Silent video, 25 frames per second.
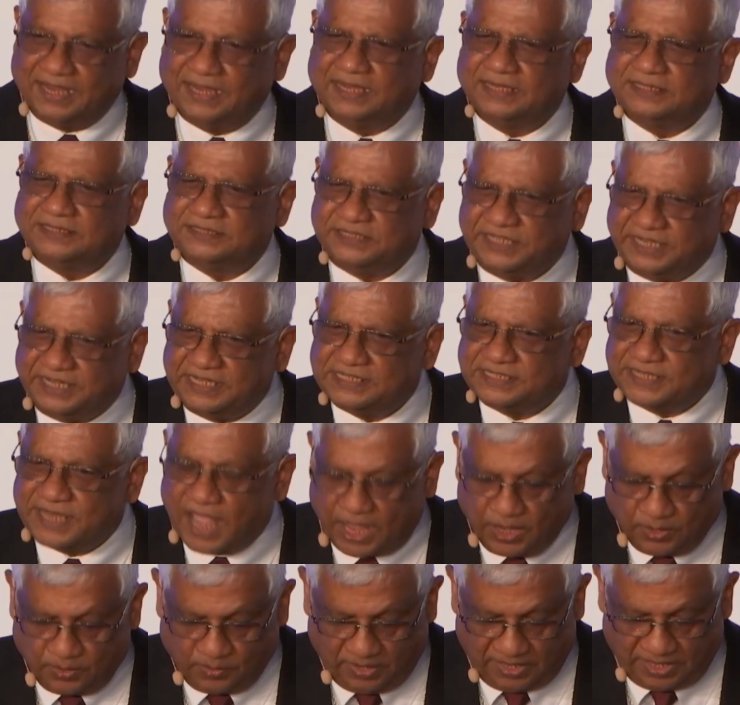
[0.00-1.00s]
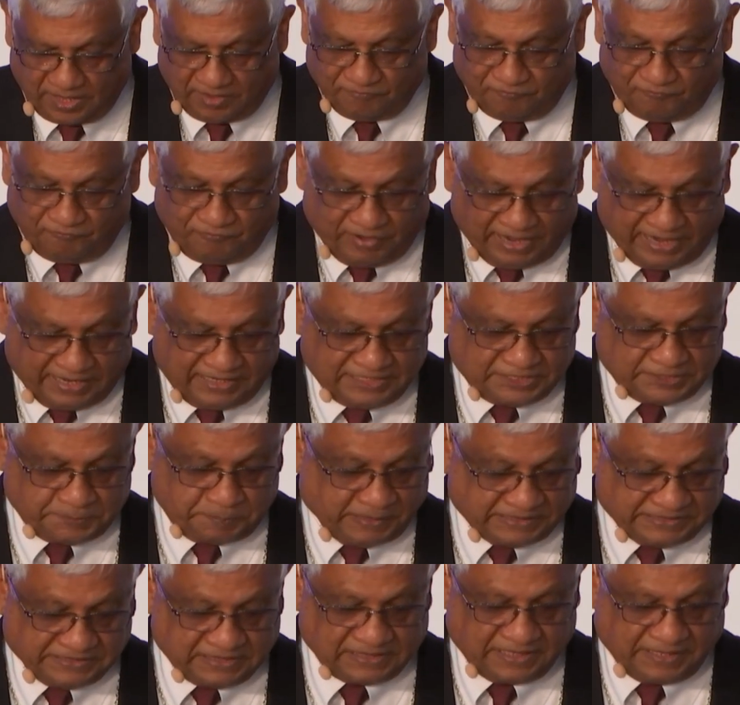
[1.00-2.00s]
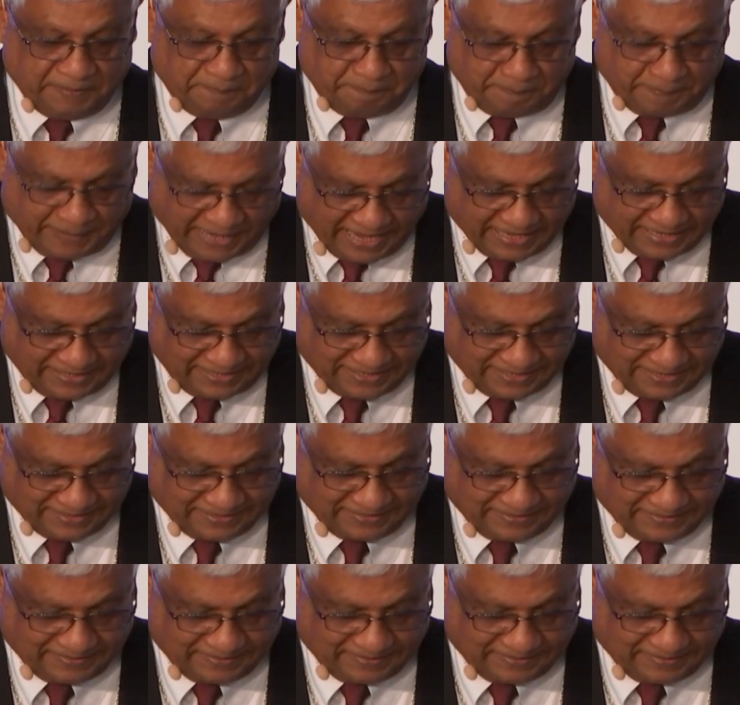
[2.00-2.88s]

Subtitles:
She is now a very special companion